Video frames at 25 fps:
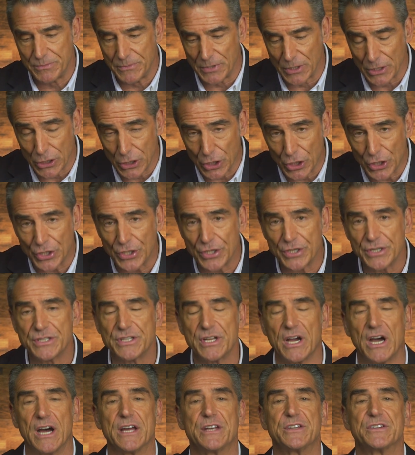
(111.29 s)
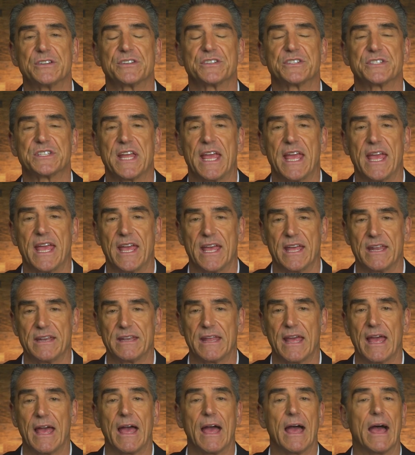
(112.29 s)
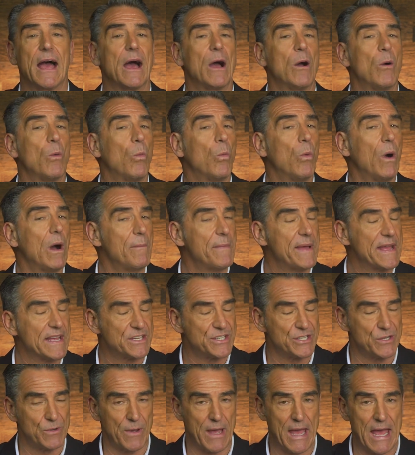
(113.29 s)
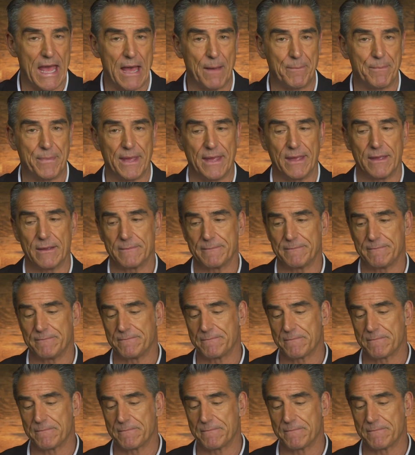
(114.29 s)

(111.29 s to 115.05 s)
learn to understand what makes you happy,